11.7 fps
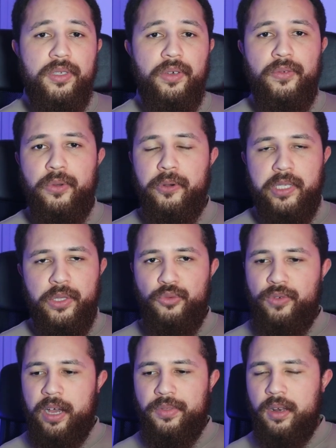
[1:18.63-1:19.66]
Of course,
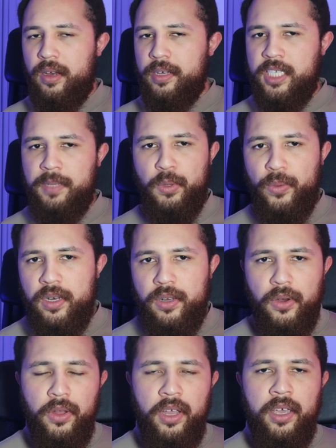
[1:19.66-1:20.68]
throughout the last summer
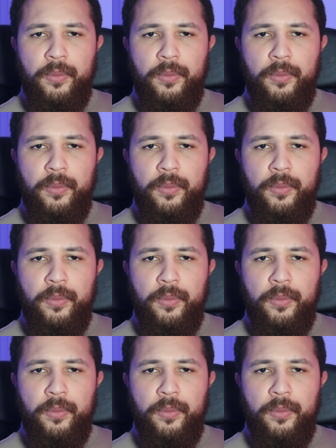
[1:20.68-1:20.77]
window,